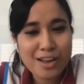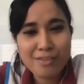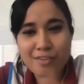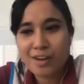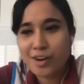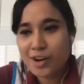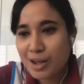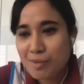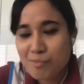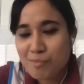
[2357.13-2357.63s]

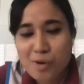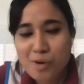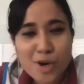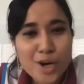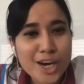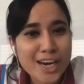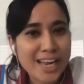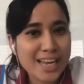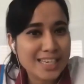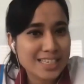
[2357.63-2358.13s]
I'm
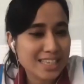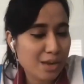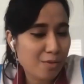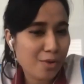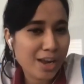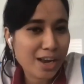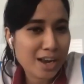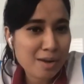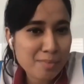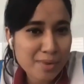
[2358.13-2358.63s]
organized. I
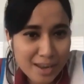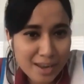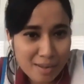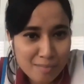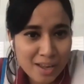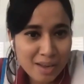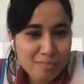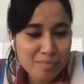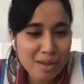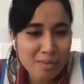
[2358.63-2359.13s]
wake up and I
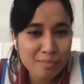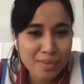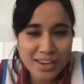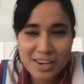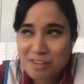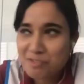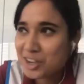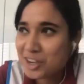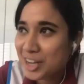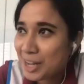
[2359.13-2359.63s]
make my bed
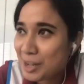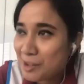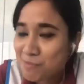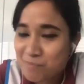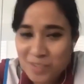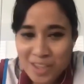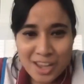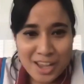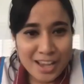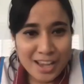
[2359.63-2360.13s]
every day.
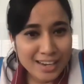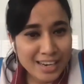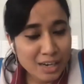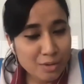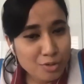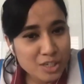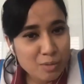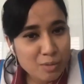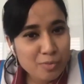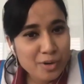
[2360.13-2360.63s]
That
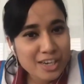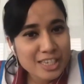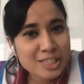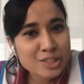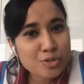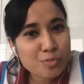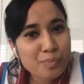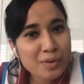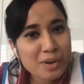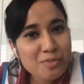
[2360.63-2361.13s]
was a pretty
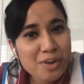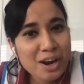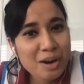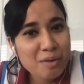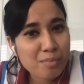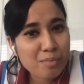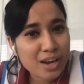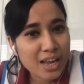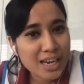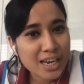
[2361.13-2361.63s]
stupid one.
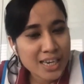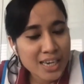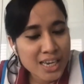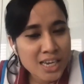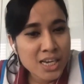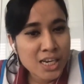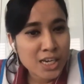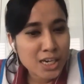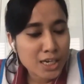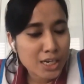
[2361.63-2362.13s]
But I
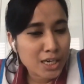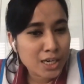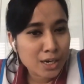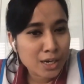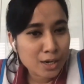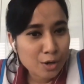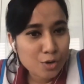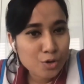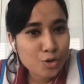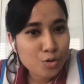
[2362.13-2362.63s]
think
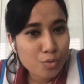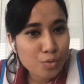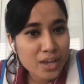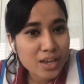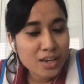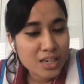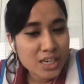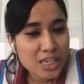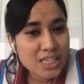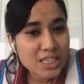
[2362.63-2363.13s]

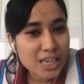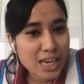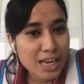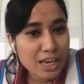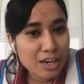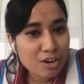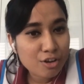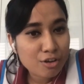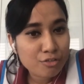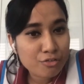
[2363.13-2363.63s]
doing these
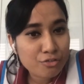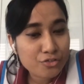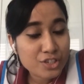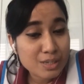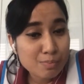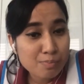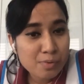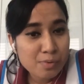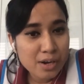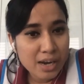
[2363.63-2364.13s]
kind of
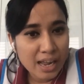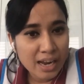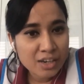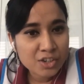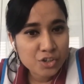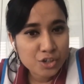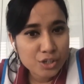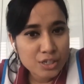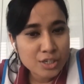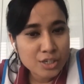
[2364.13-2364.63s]
simple
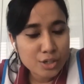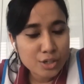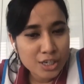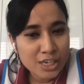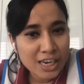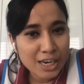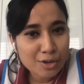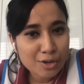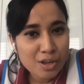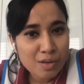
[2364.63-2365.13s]
actions on a
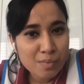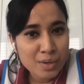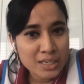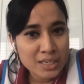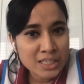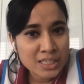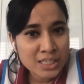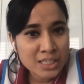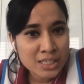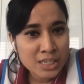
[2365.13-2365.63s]
day-to-day
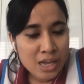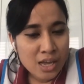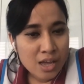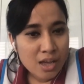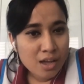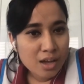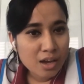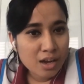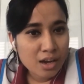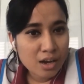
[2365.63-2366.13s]
basis
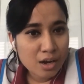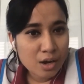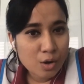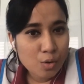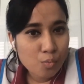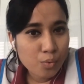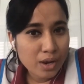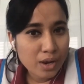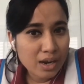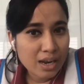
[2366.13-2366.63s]

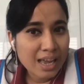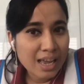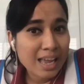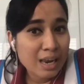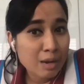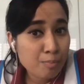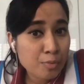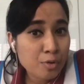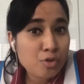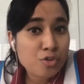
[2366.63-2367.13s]
will
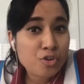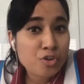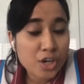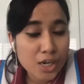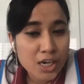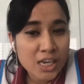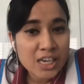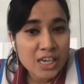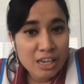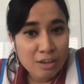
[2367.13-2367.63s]
help you
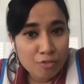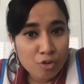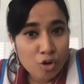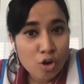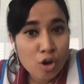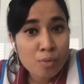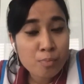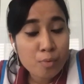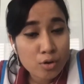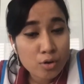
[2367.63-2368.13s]
really
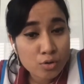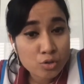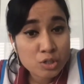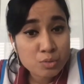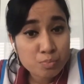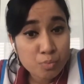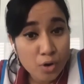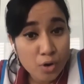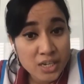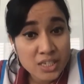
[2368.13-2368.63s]
develop on those
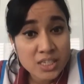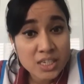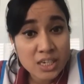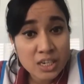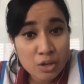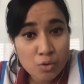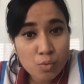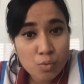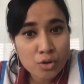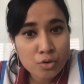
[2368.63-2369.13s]
points that
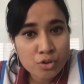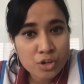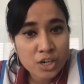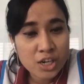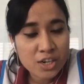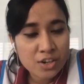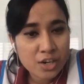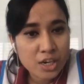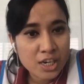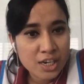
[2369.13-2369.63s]
you want to really,
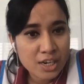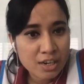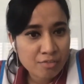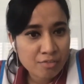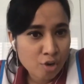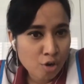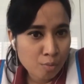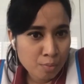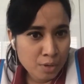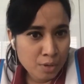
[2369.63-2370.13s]
really
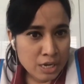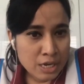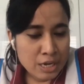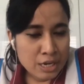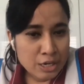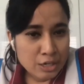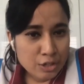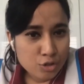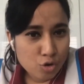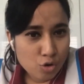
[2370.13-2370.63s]
develop.
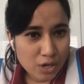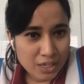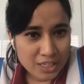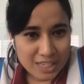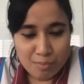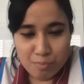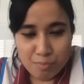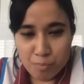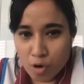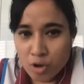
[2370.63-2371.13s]
So it's
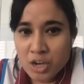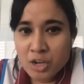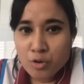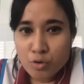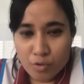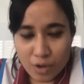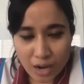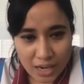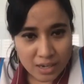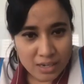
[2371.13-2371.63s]
important to
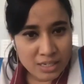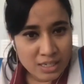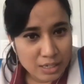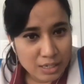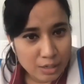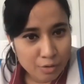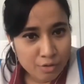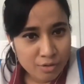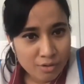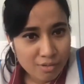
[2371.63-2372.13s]
write this
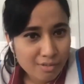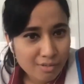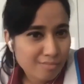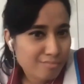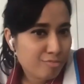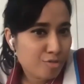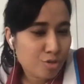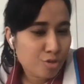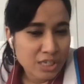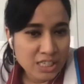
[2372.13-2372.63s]
down.
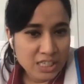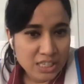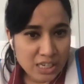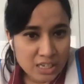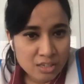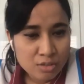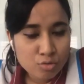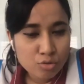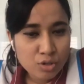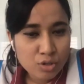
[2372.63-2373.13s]
to
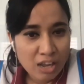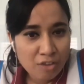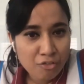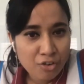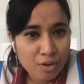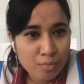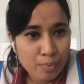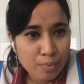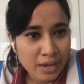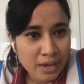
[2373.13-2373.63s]
discuss, to take
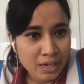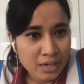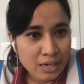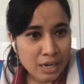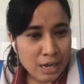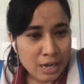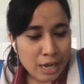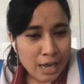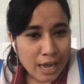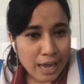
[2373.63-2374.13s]
feedback.
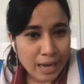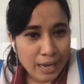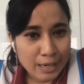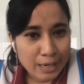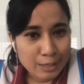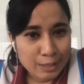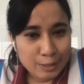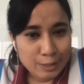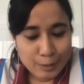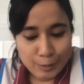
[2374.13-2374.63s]

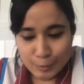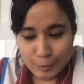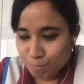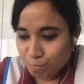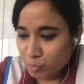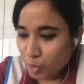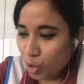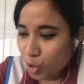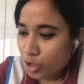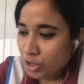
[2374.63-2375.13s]
And
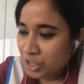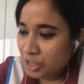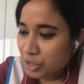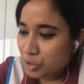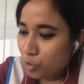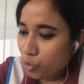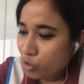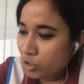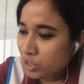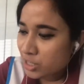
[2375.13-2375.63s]
on the
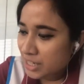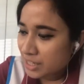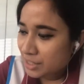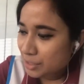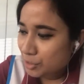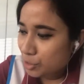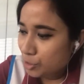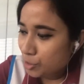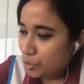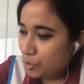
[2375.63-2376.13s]
note that,
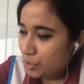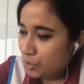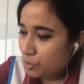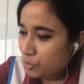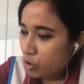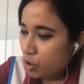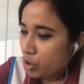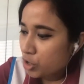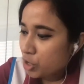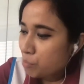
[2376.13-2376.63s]

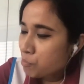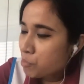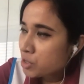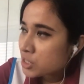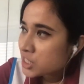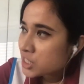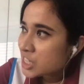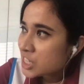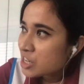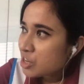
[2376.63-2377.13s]
on your
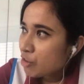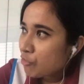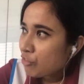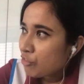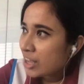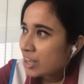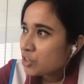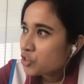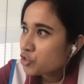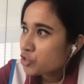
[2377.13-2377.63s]
personal
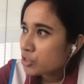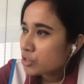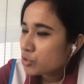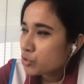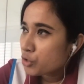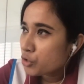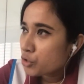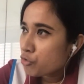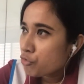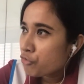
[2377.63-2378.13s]
reflection, do
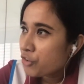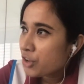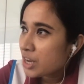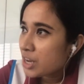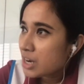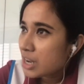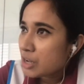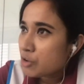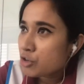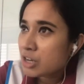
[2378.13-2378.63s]
you feel,
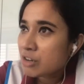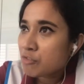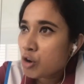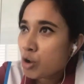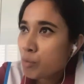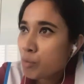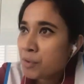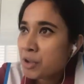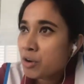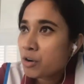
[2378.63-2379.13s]
are you
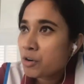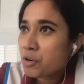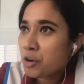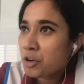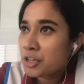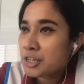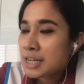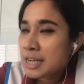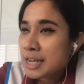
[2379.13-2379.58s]
developing or not?